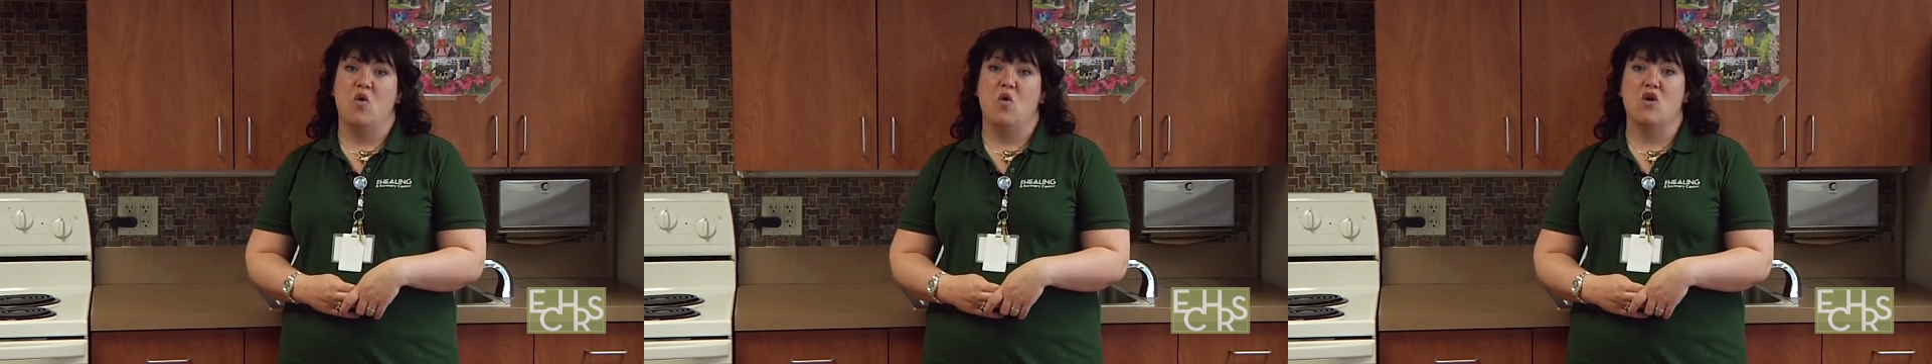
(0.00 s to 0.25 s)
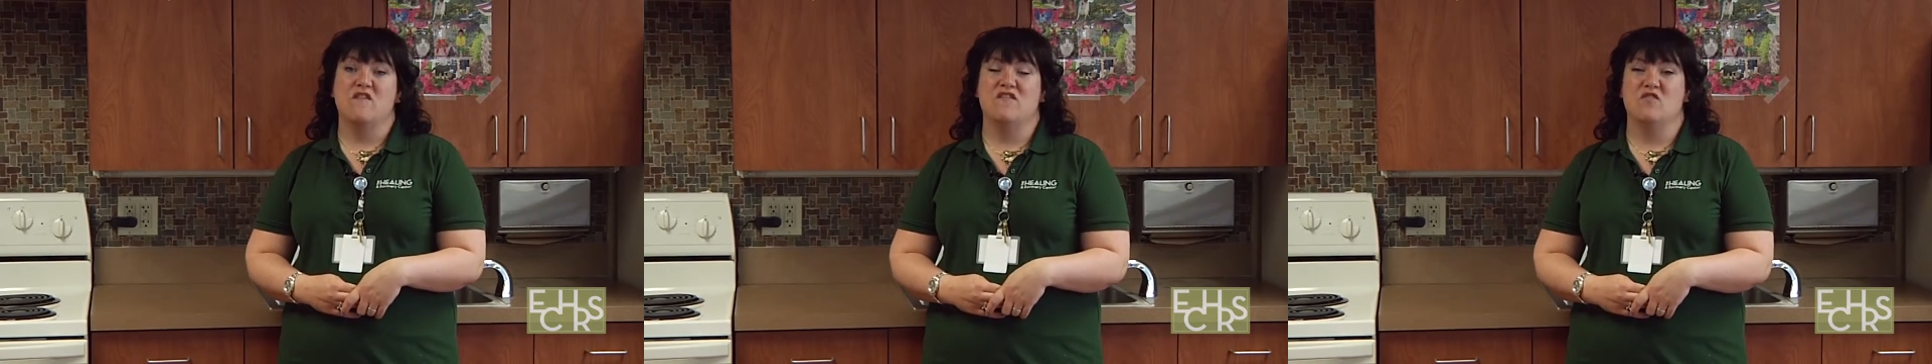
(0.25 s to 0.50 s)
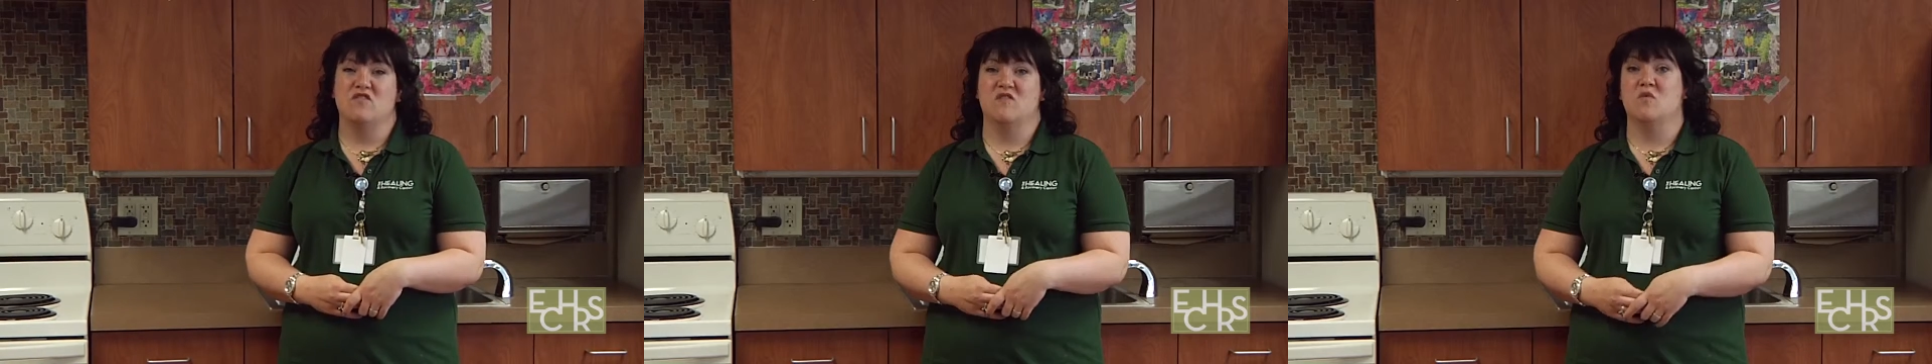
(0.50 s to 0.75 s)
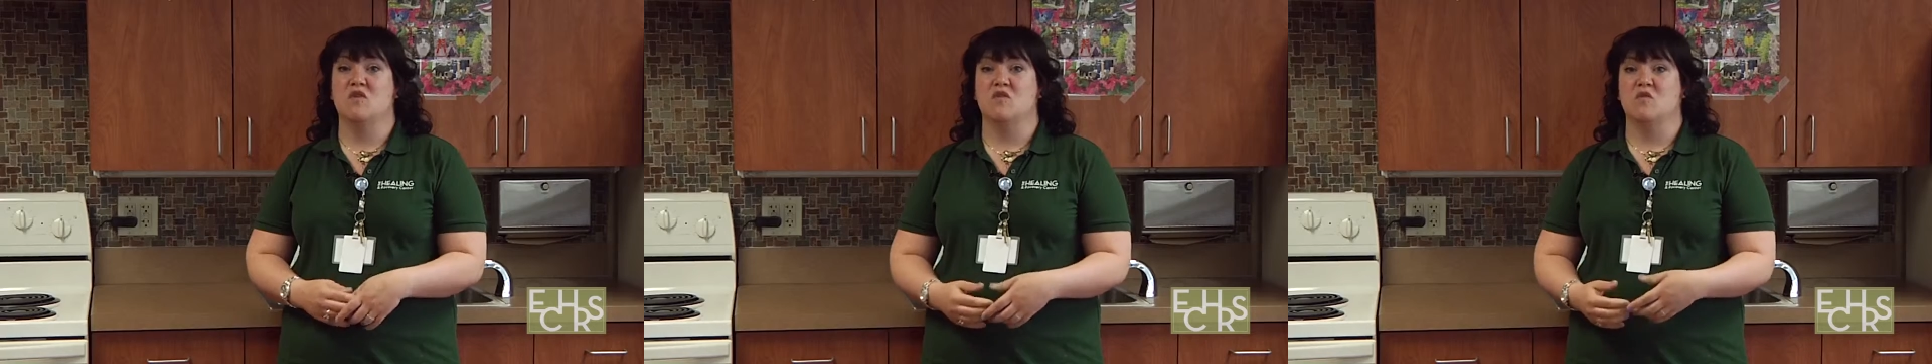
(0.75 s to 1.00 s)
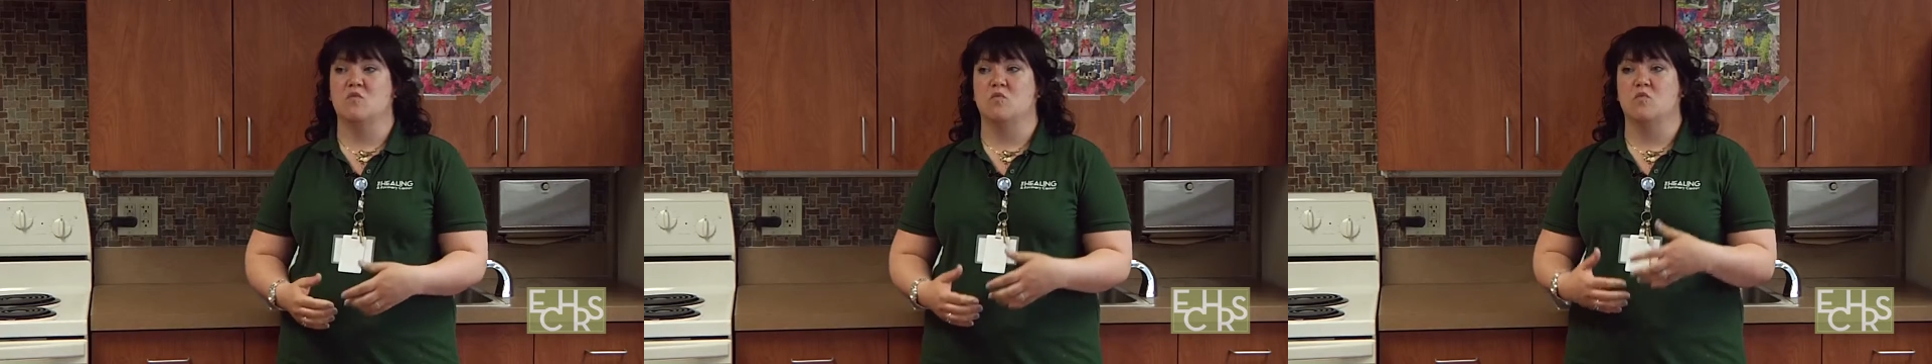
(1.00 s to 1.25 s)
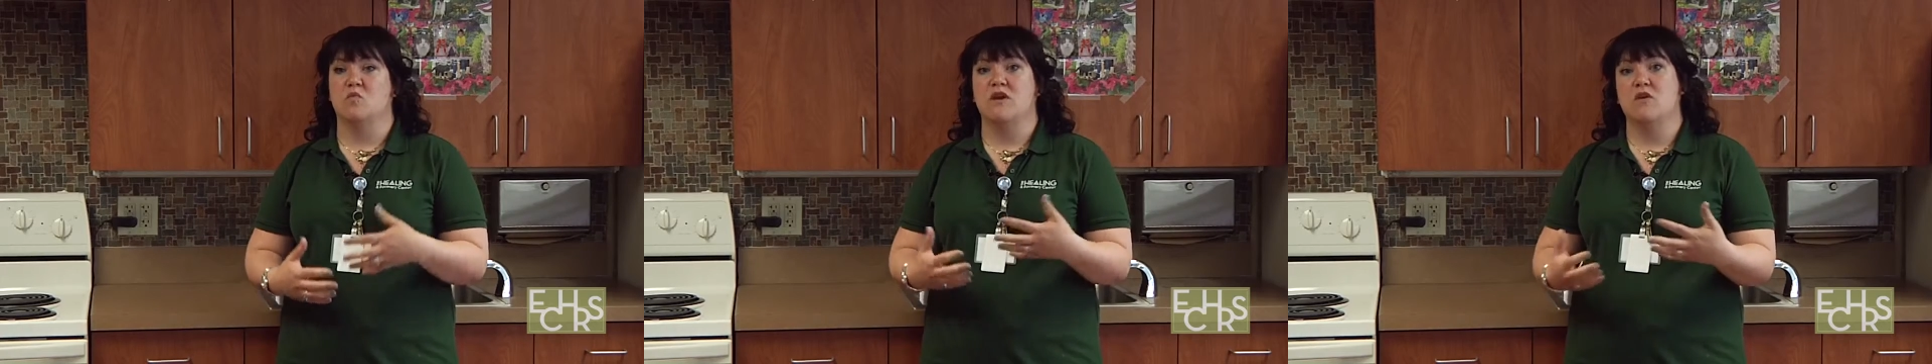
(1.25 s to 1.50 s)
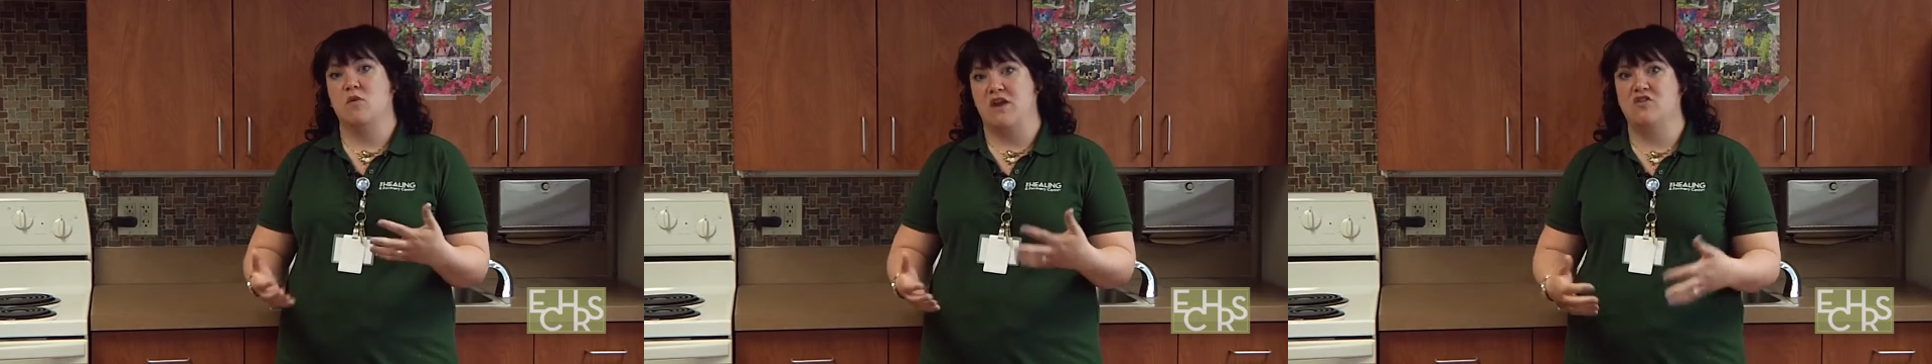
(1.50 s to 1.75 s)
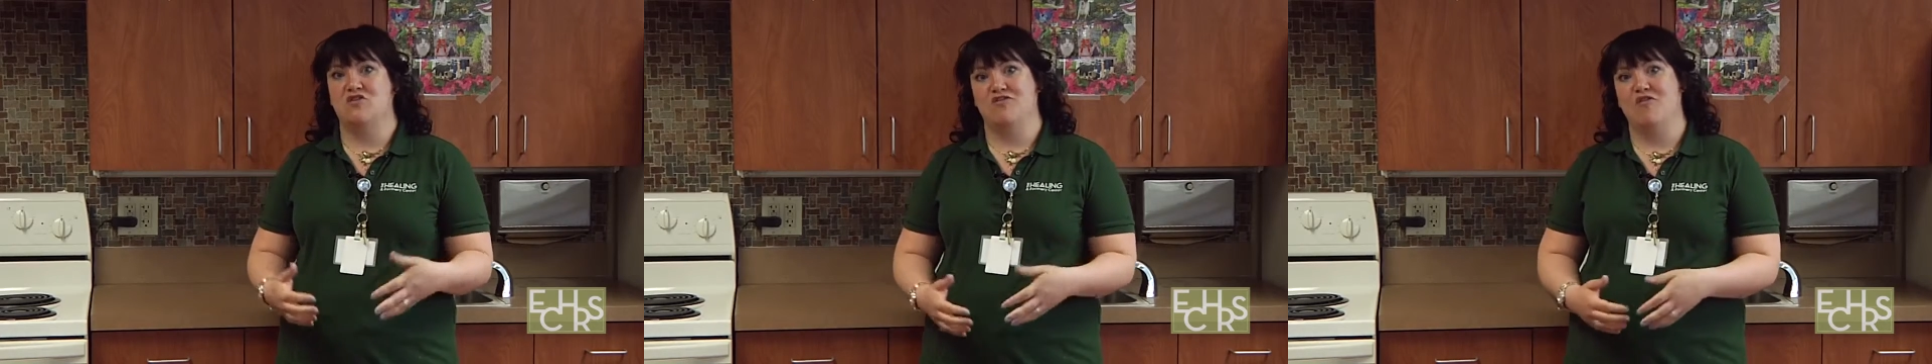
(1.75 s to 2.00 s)
or if you just want to
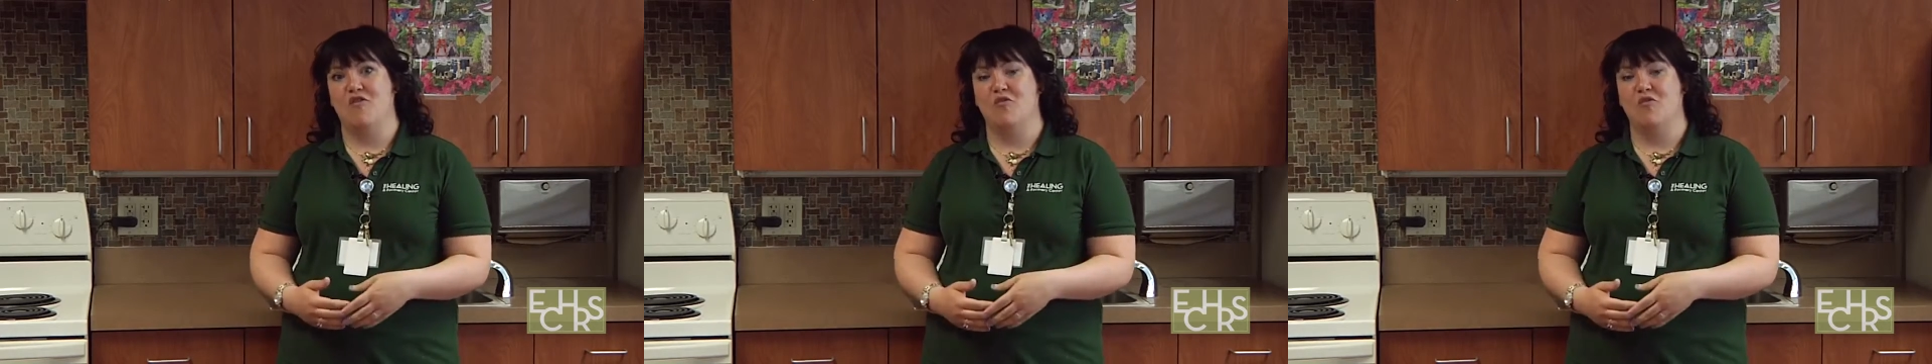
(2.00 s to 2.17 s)
rearrange your